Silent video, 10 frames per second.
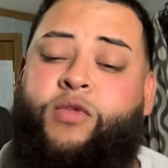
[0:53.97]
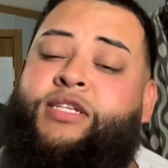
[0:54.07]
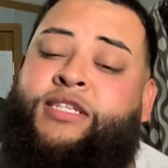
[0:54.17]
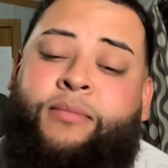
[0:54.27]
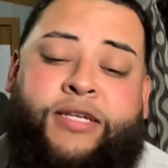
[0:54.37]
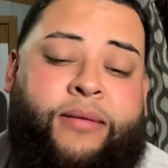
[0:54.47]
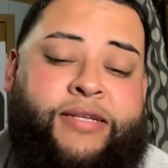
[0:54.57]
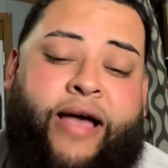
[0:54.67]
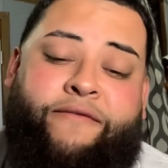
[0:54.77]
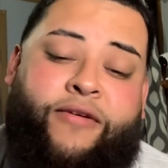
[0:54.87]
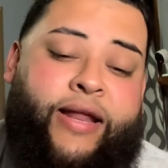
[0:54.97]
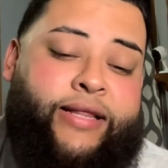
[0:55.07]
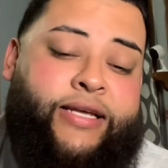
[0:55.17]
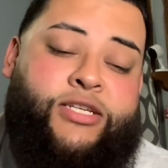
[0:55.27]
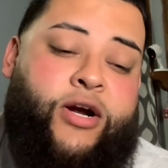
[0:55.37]
sometimes I feel like
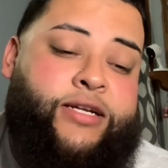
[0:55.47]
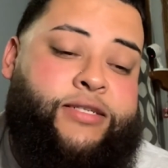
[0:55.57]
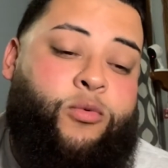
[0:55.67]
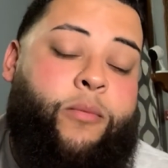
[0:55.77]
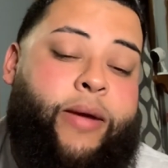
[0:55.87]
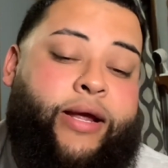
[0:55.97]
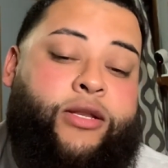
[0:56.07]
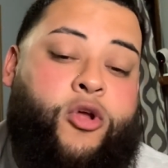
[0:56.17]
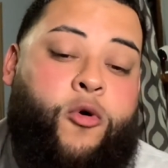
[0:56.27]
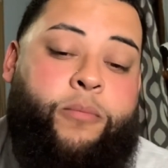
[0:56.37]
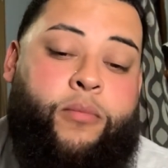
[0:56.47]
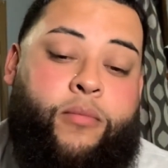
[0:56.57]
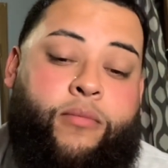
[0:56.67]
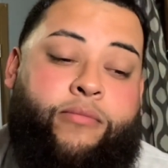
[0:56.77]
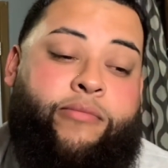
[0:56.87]
these artists will make dope
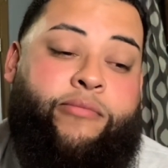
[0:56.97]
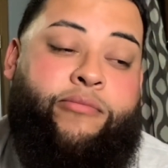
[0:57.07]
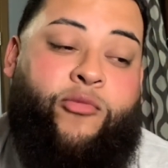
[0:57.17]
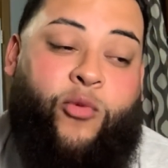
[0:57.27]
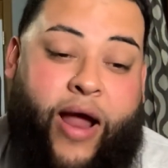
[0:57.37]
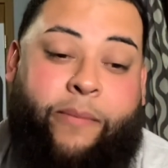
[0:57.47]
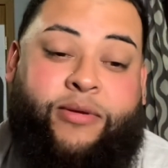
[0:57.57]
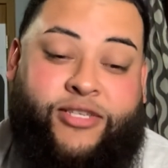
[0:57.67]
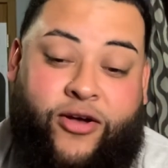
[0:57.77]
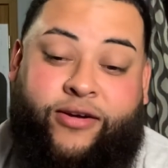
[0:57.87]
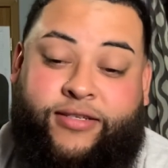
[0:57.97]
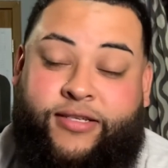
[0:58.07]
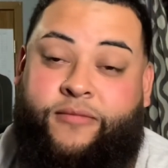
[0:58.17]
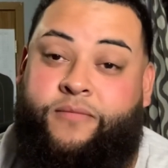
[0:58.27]
rap songs.